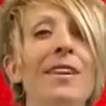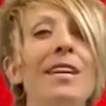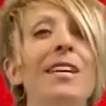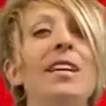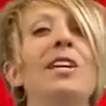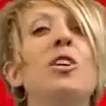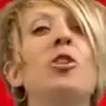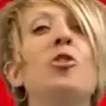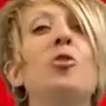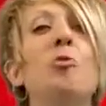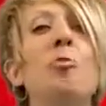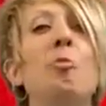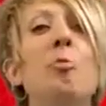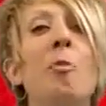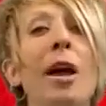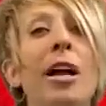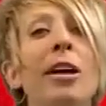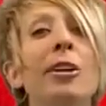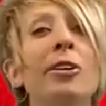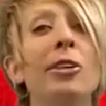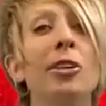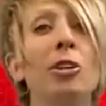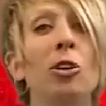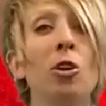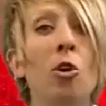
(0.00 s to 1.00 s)
Giving a
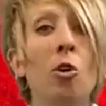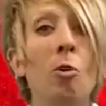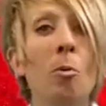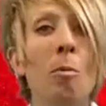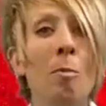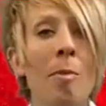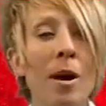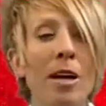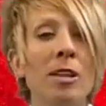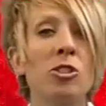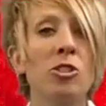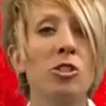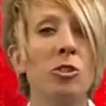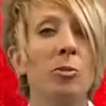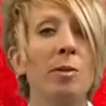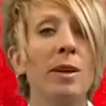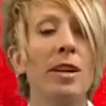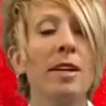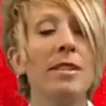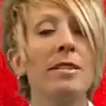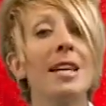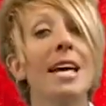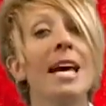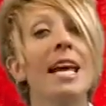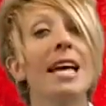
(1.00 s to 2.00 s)
numerical
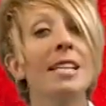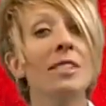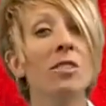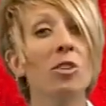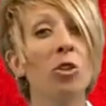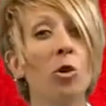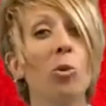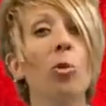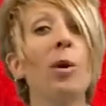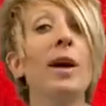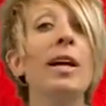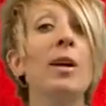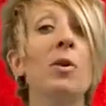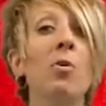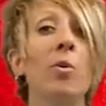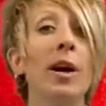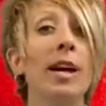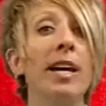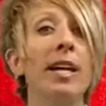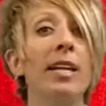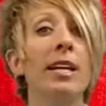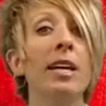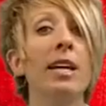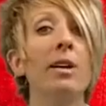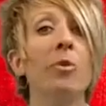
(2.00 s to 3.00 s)
measurement is a great
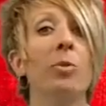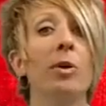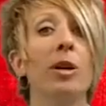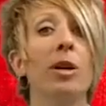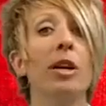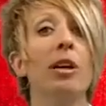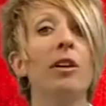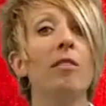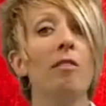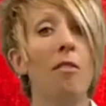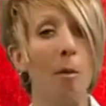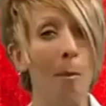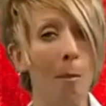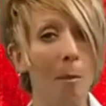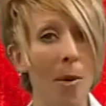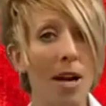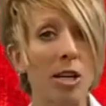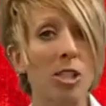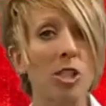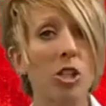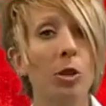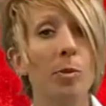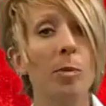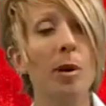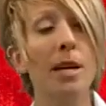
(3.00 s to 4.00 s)
way to get rid of
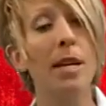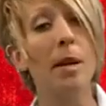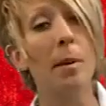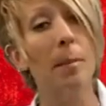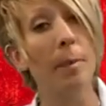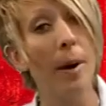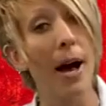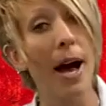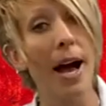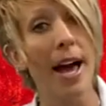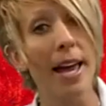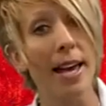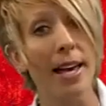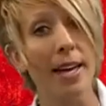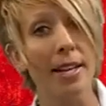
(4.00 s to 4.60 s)
measurement